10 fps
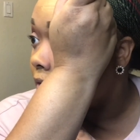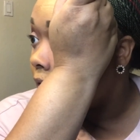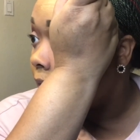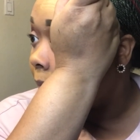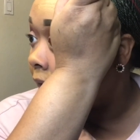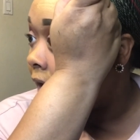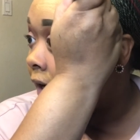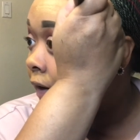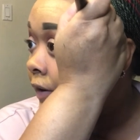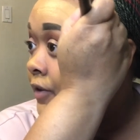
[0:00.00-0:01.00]
in my
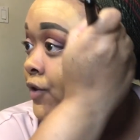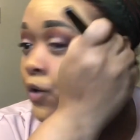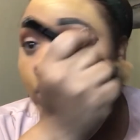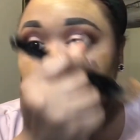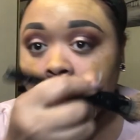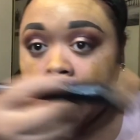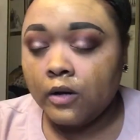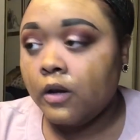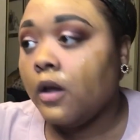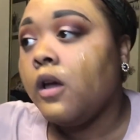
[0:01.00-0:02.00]
hair sewed in,
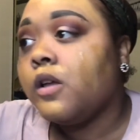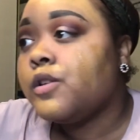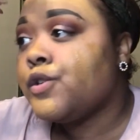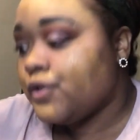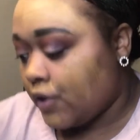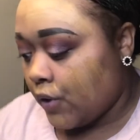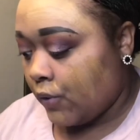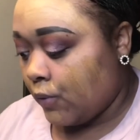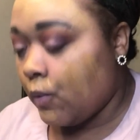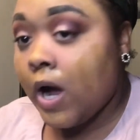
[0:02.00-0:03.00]

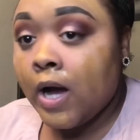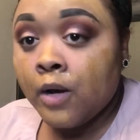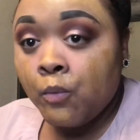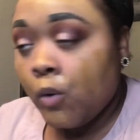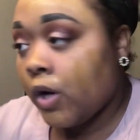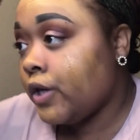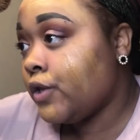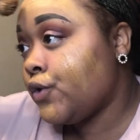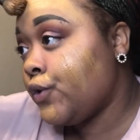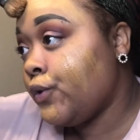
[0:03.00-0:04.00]
so I wanted
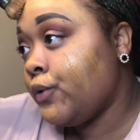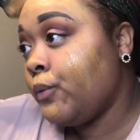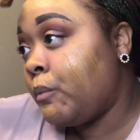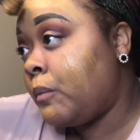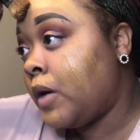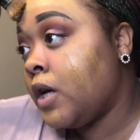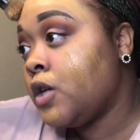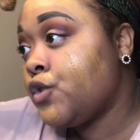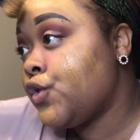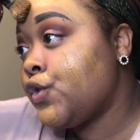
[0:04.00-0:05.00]
to make
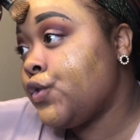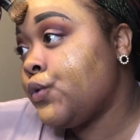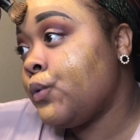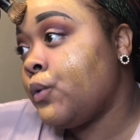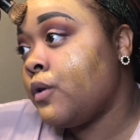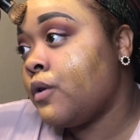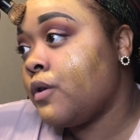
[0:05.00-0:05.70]
sure